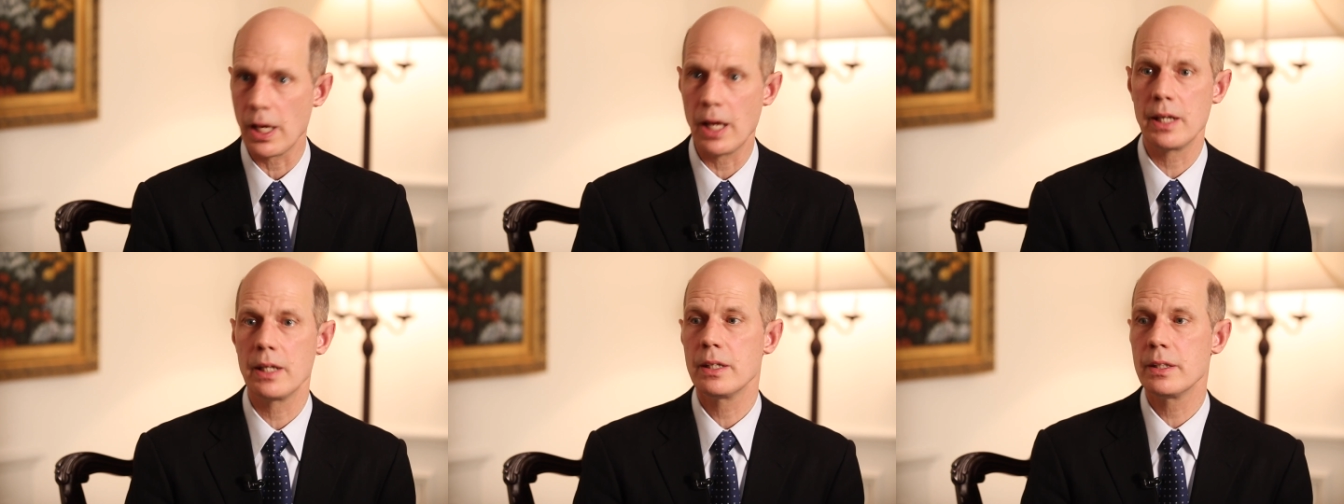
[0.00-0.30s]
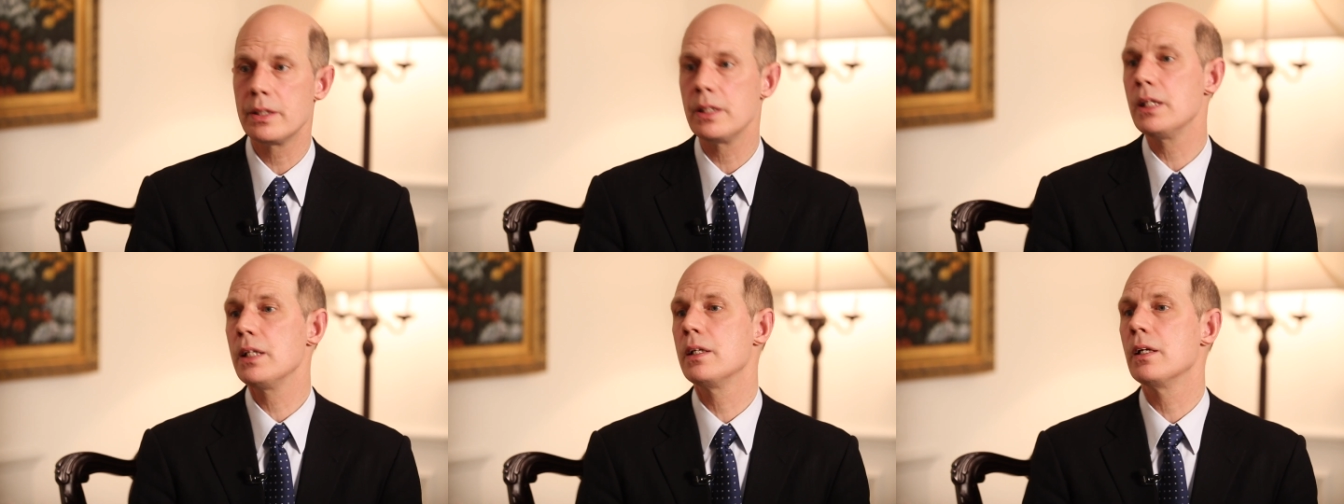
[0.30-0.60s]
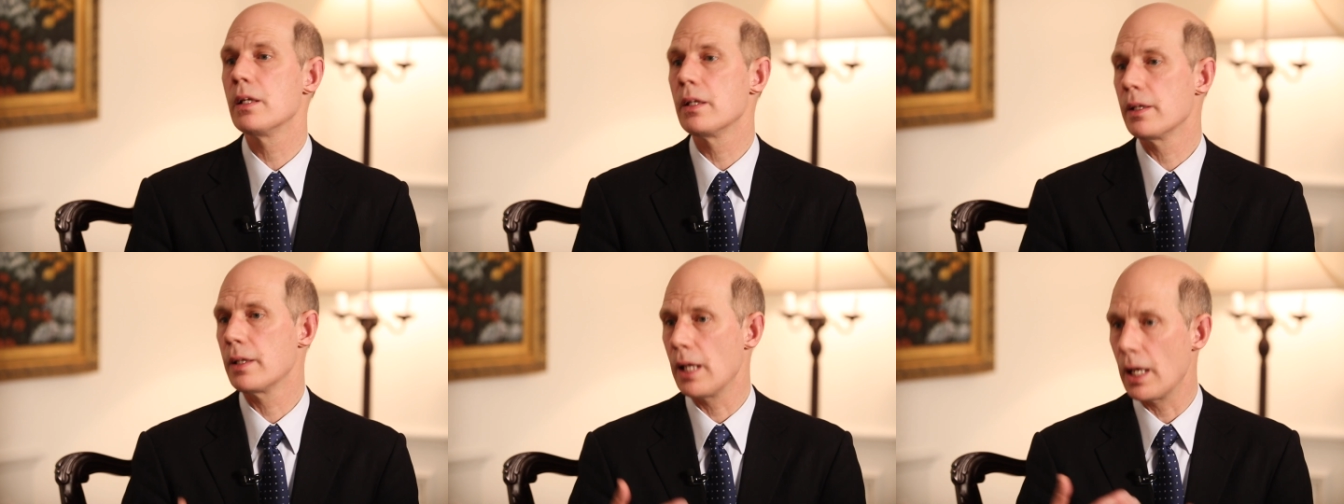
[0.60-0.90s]
And indeed,
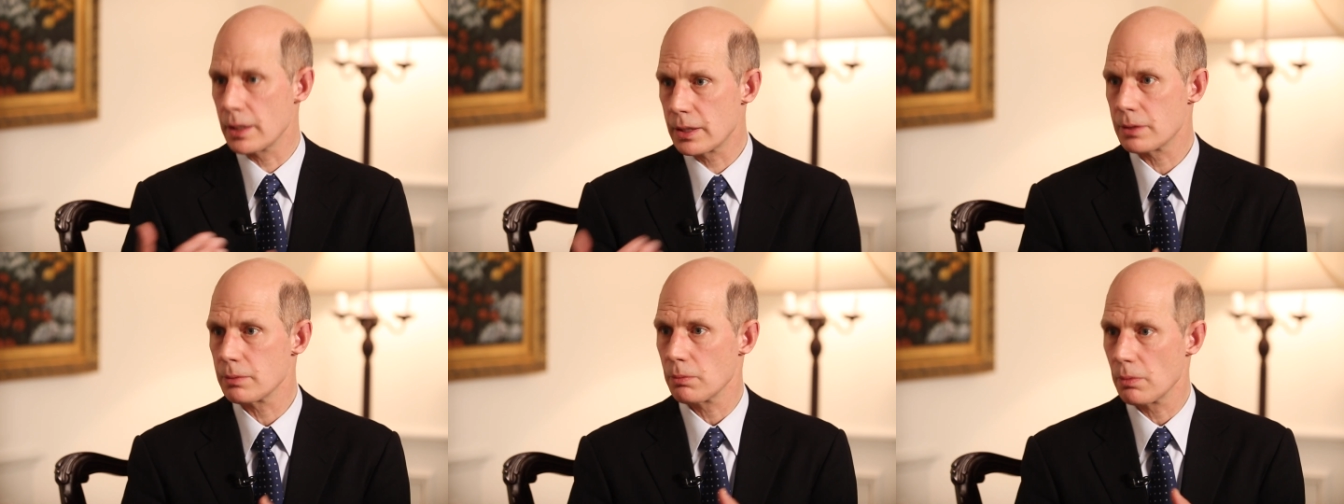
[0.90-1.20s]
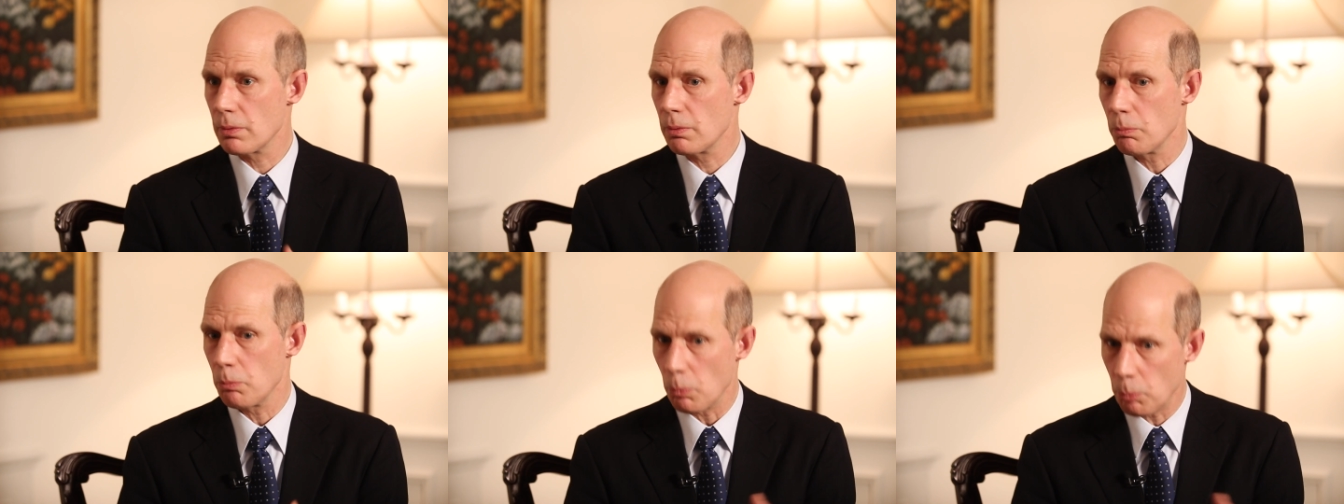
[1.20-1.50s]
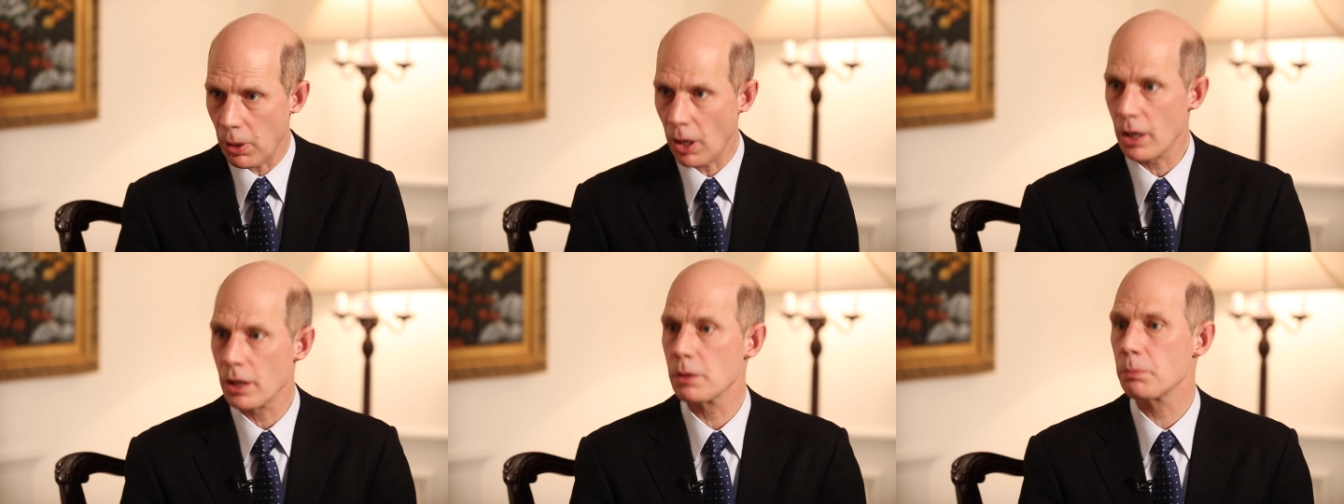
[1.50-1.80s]
that's
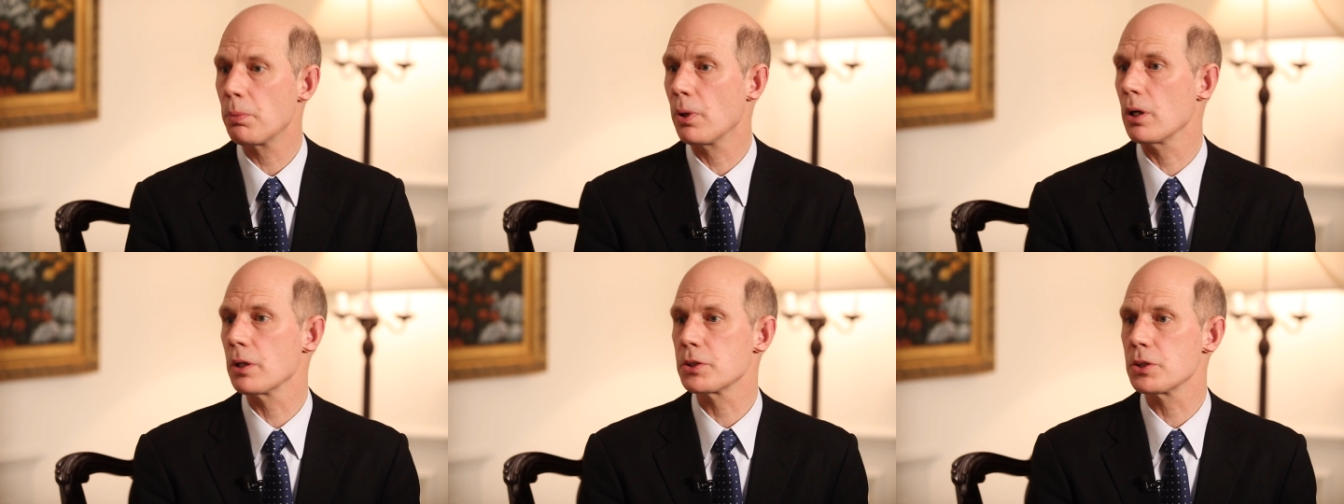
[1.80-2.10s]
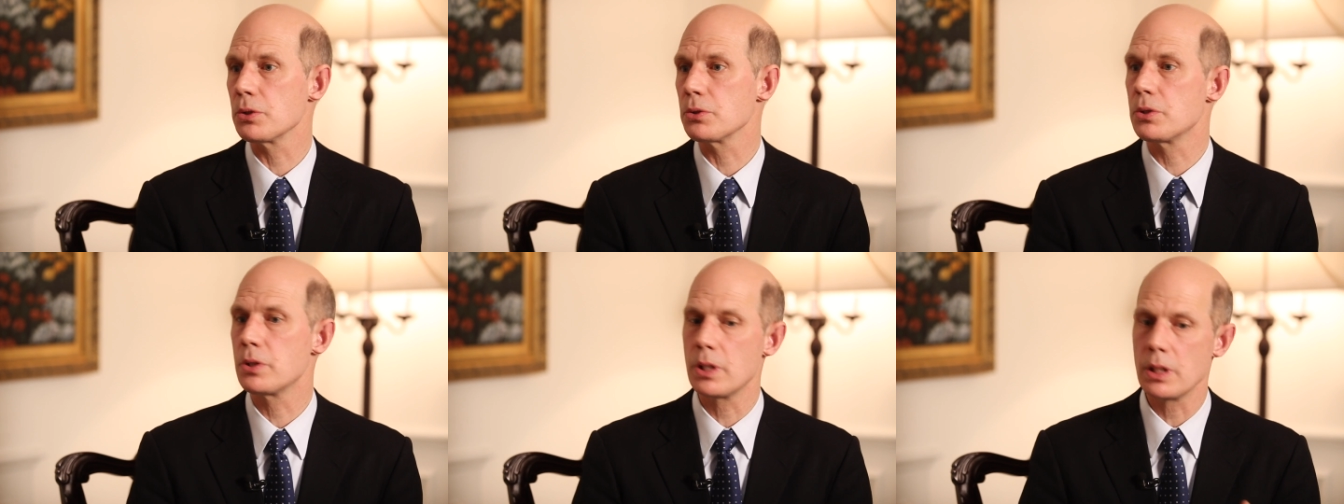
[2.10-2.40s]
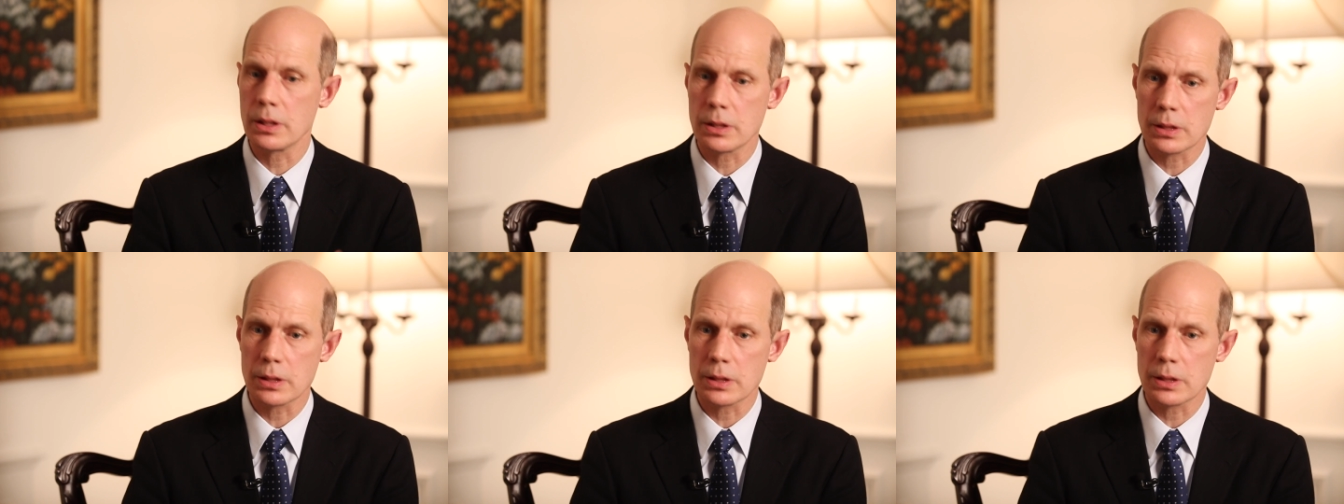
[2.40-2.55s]
part and parcel to the